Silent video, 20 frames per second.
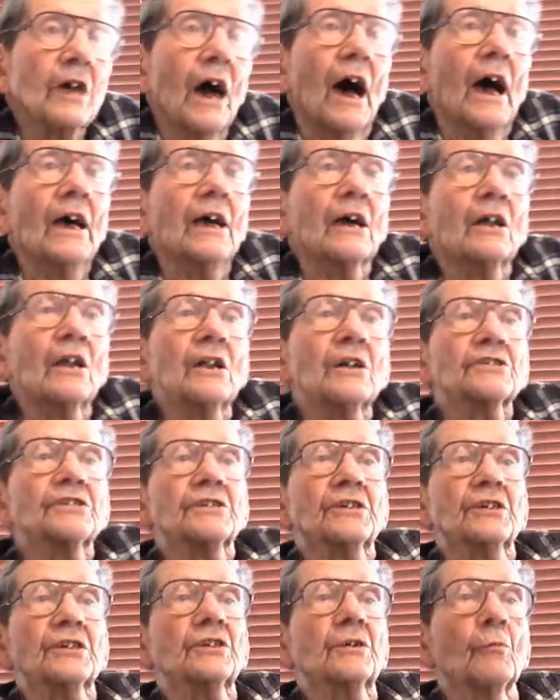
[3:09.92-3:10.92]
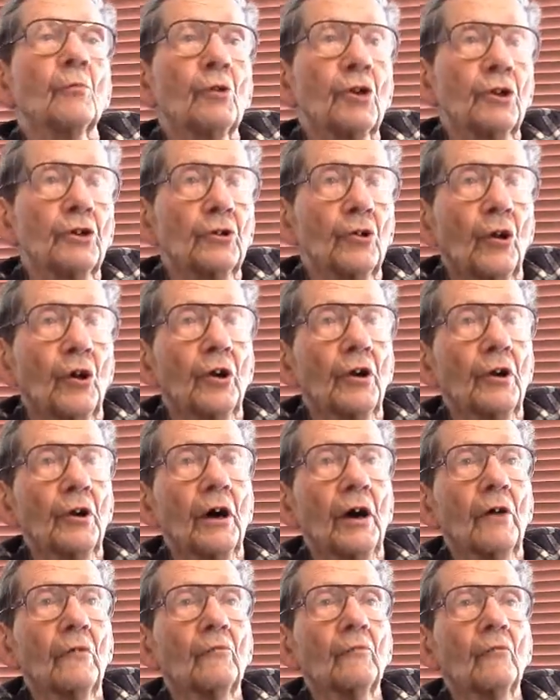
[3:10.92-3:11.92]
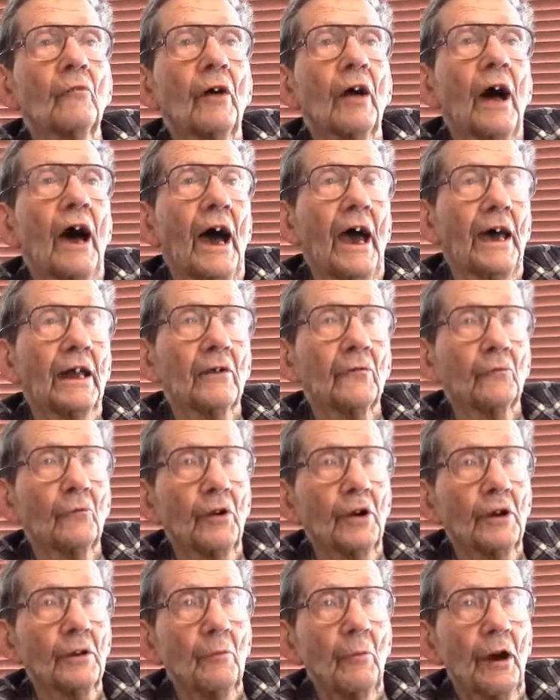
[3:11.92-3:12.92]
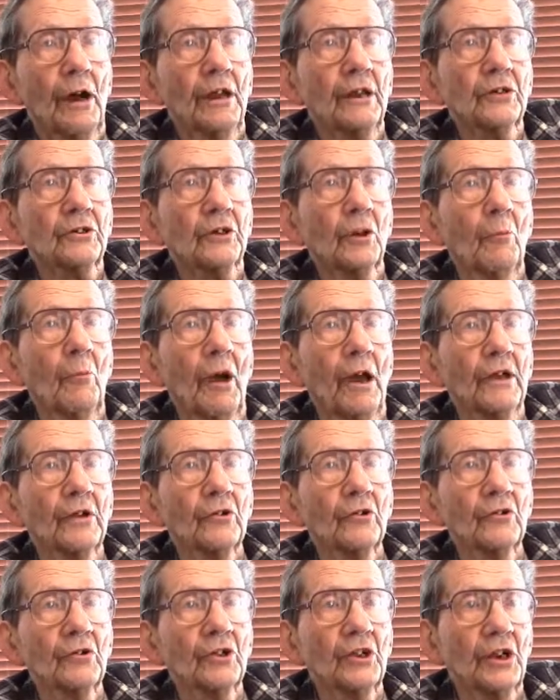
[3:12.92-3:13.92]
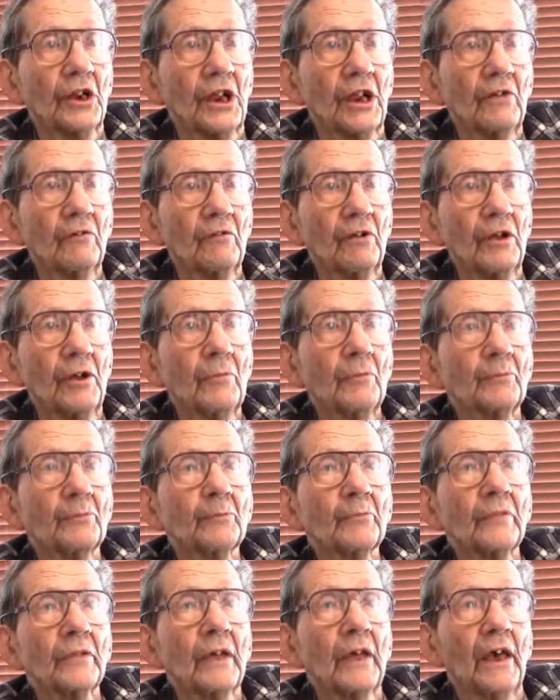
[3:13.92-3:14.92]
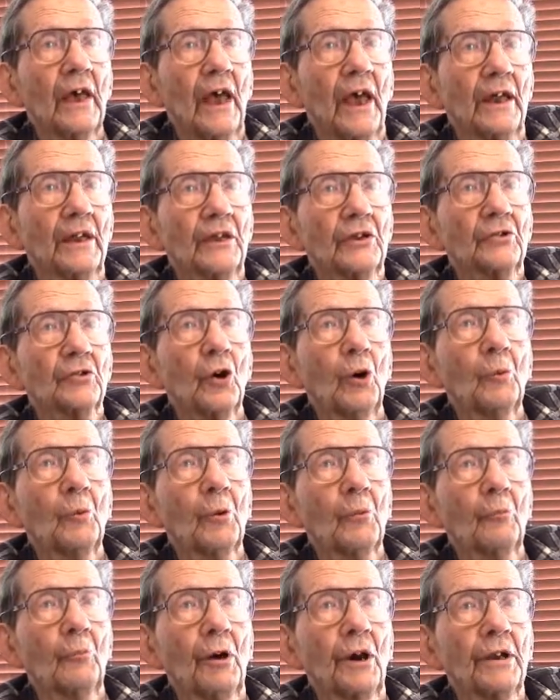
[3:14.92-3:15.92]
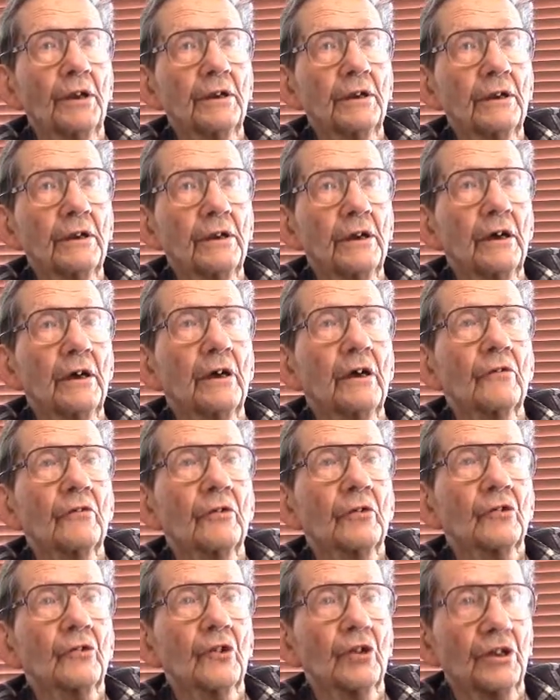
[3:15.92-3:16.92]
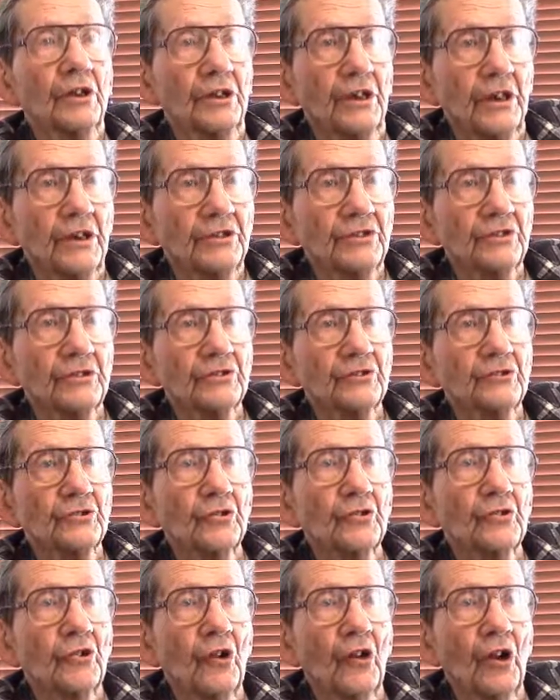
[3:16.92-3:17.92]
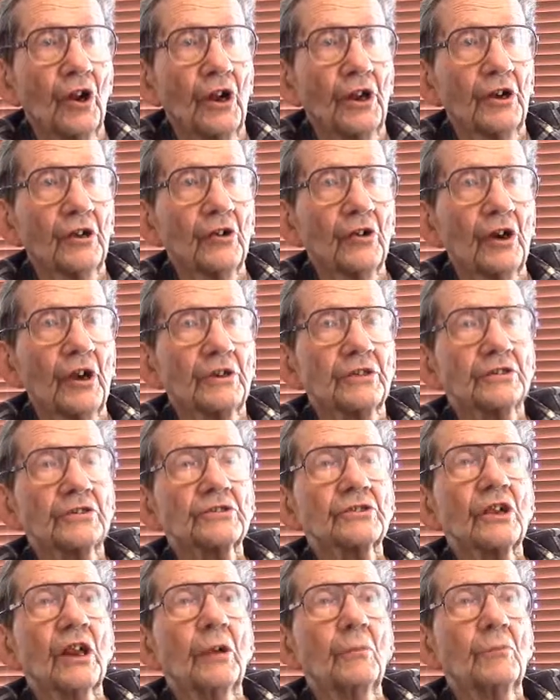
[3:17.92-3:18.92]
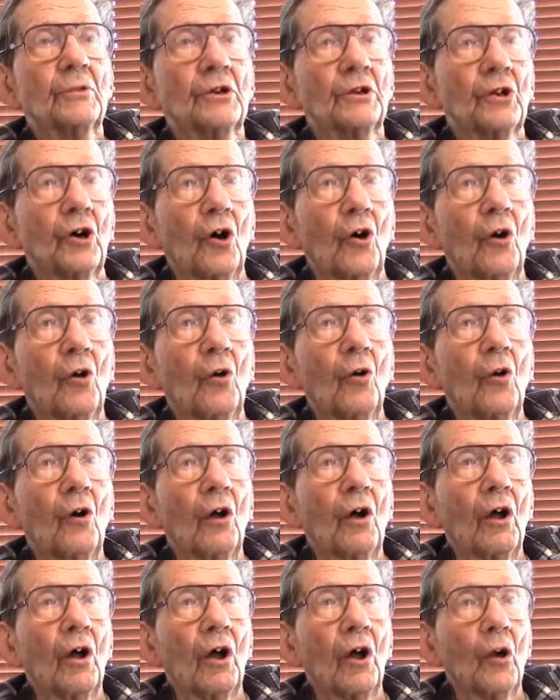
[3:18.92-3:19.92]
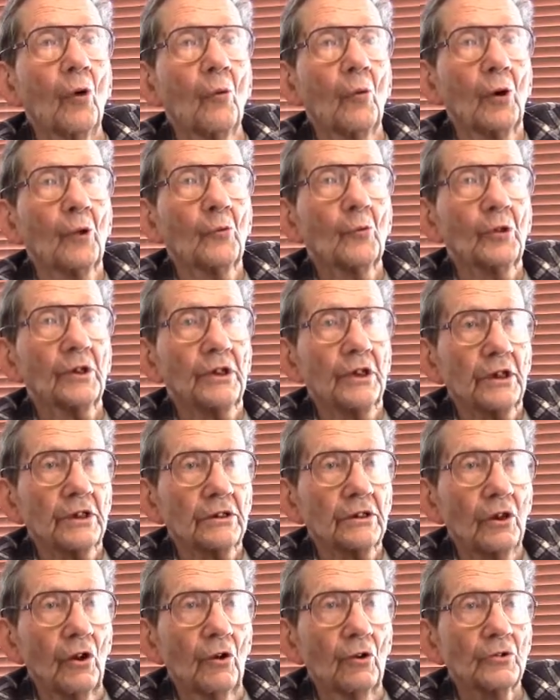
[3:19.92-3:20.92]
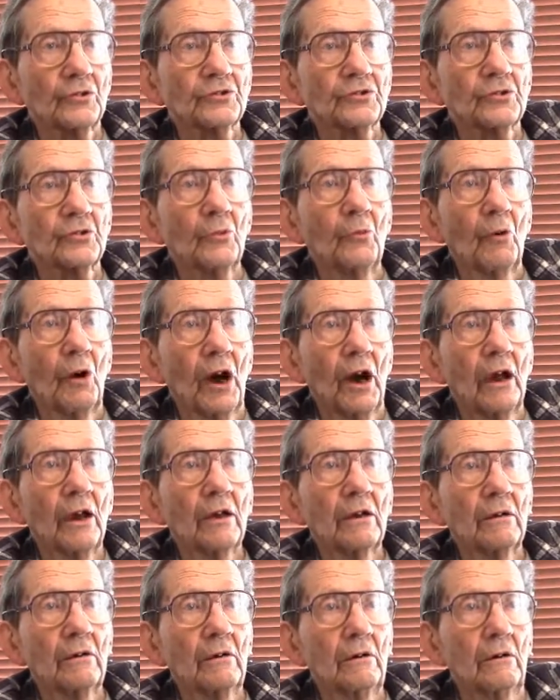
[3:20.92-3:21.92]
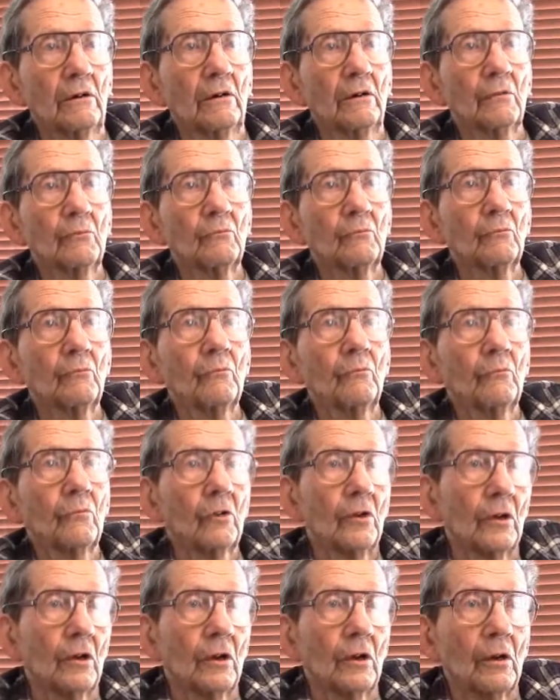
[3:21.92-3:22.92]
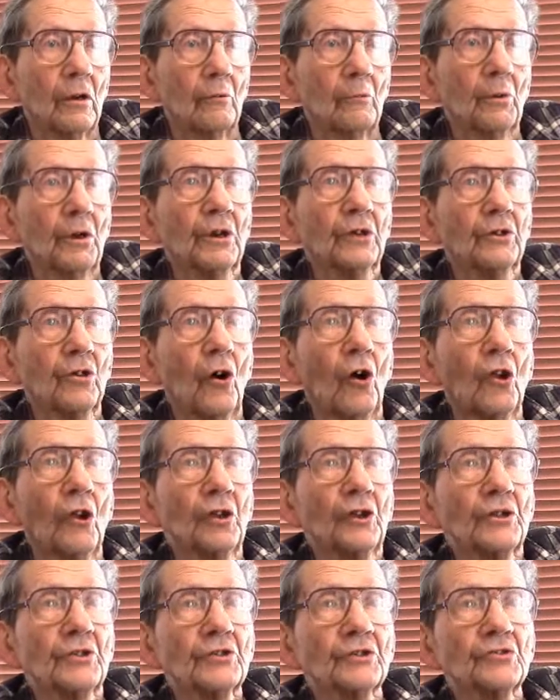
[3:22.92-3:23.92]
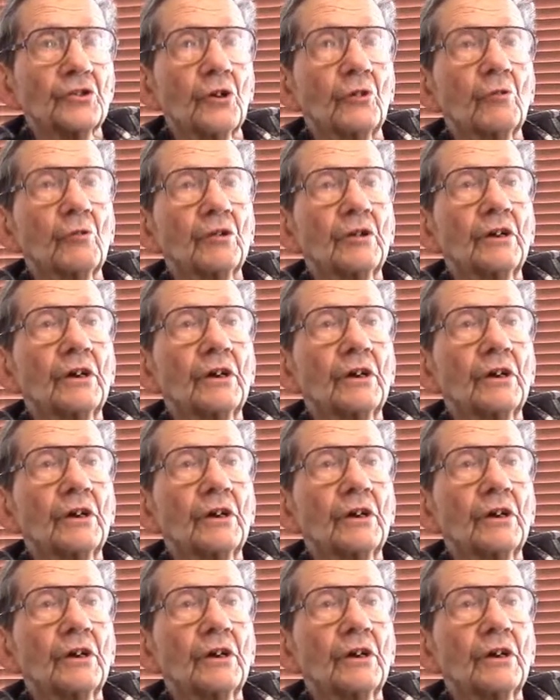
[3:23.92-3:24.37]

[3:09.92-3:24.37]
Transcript: I enlisted in the Marine Corps. I had a friend of mine, a commander in the Navy, and he told me, Bud, they're going to get you sooner or later. I said, let me know when we get close to my being called into service.